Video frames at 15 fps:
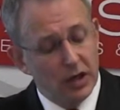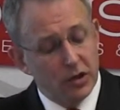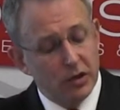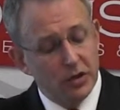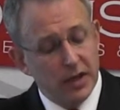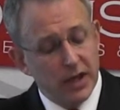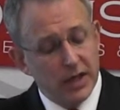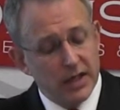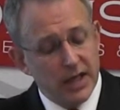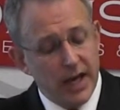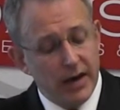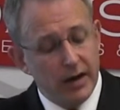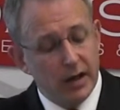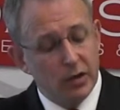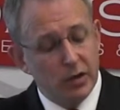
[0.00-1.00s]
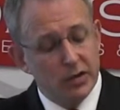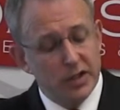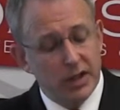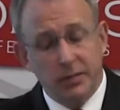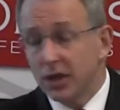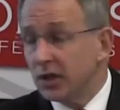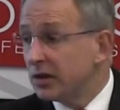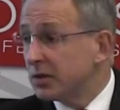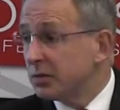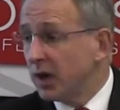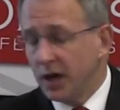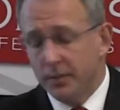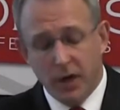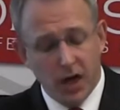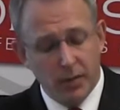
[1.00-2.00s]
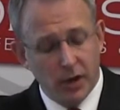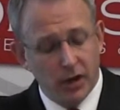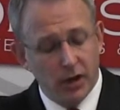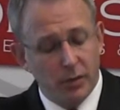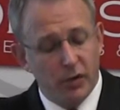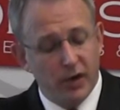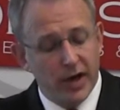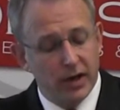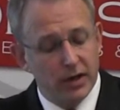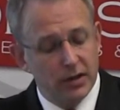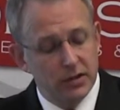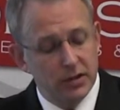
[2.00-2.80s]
could that tower also be used by a mobile operator